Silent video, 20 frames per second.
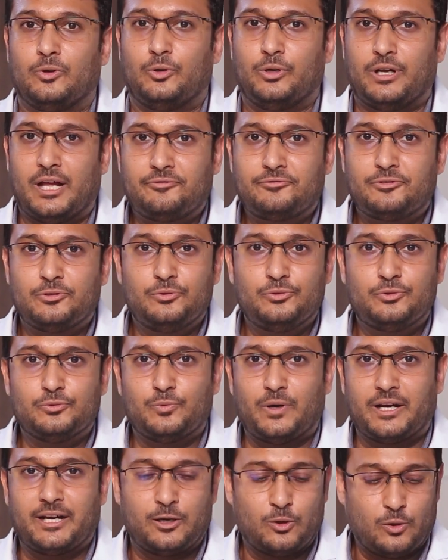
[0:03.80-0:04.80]
Good afternoon to
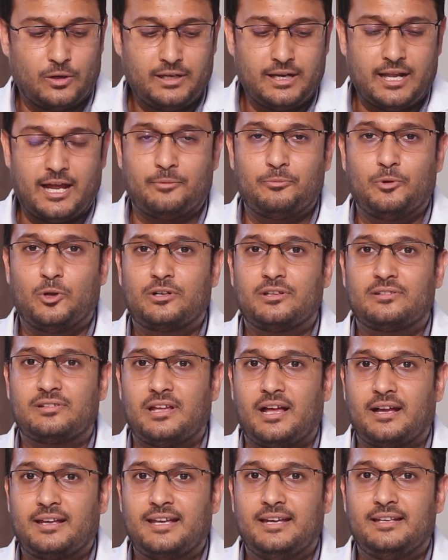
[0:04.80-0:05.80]
one and all. I'm Dr.
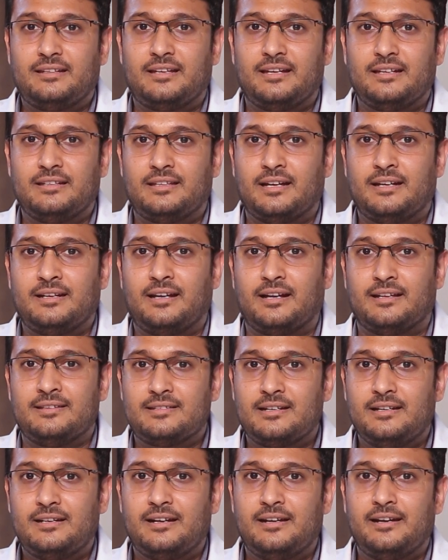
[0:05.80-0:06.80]
Saket,
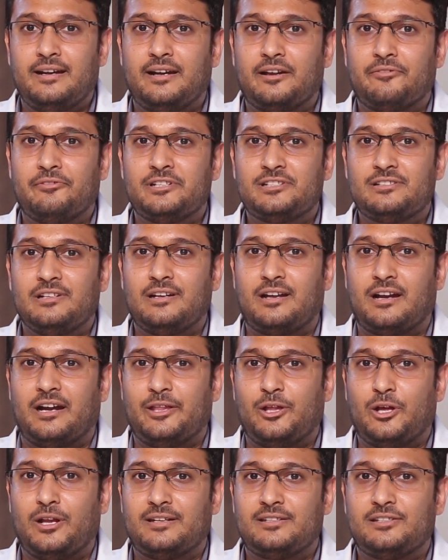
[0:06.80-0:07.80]
consultant interventional
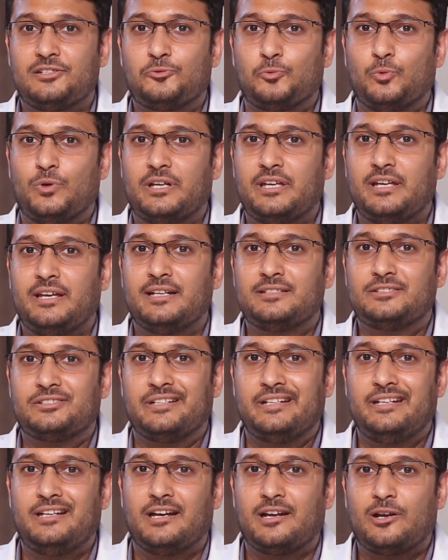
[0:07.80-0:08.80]
cardiologist working at
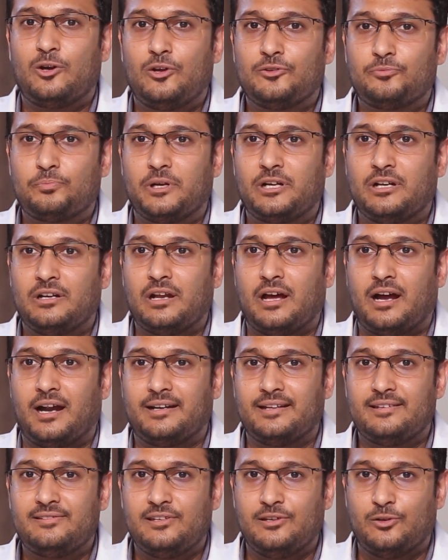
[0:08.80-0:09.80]
Srikara Hospital,
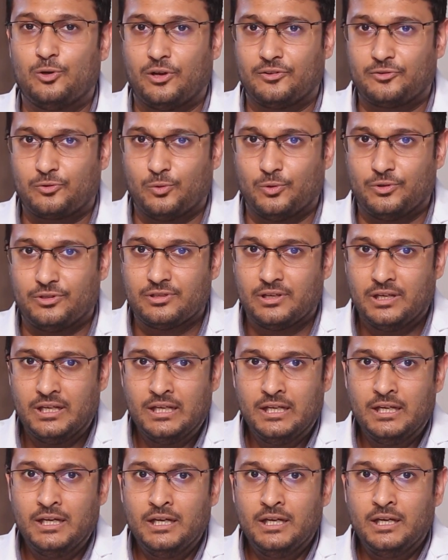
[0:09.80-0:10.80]
RTC Crossroads.
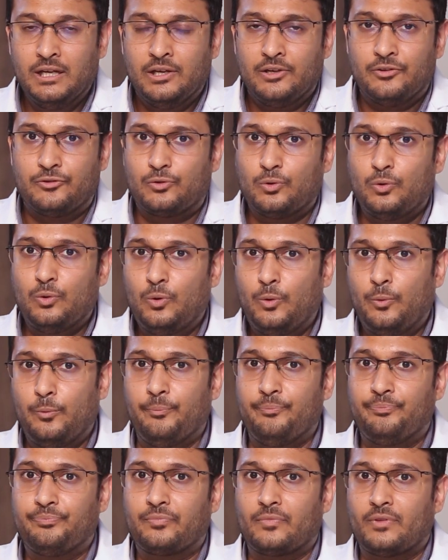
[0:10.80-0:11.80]

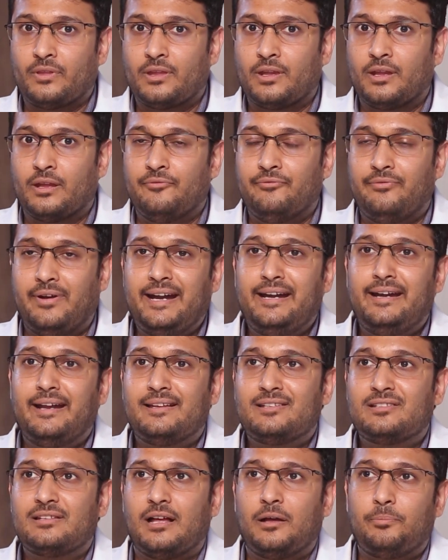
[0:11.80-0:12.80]
So, when
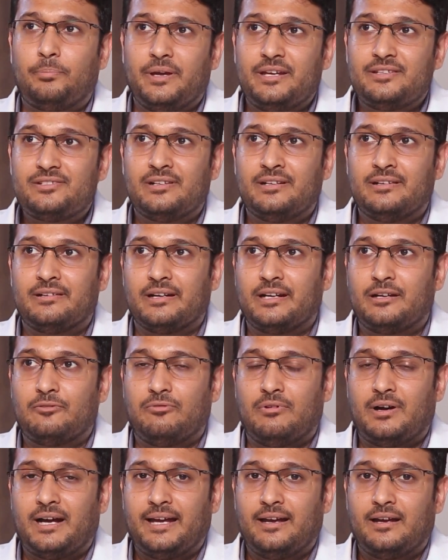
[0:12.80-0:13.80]
does a patient
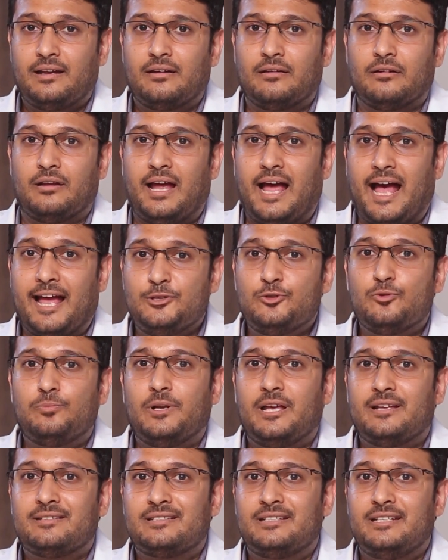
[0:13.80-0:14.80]
require
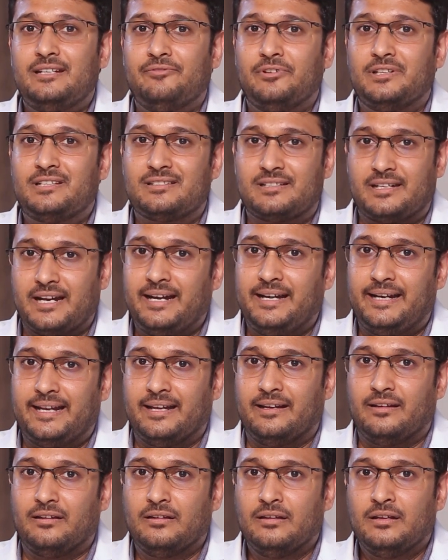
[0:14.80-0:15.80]
angioplasty with
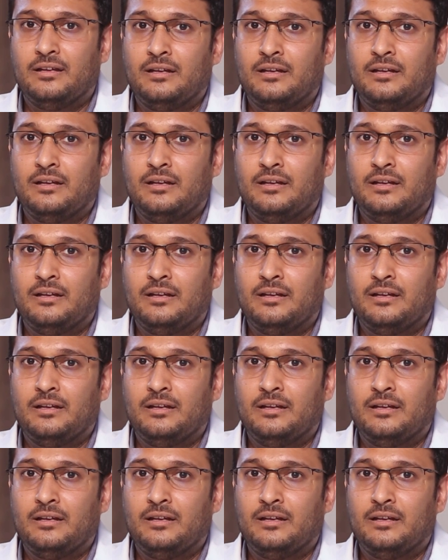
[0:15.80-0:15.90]
stenting?